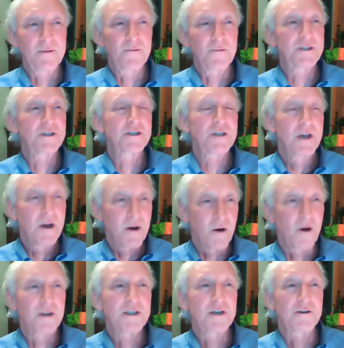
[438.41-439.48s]
which is
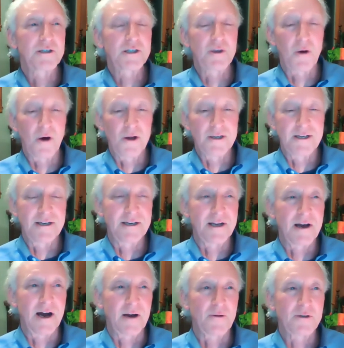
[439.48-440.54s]
also stalled in
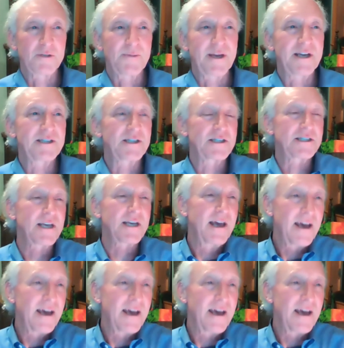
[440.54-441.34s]
Congress because it's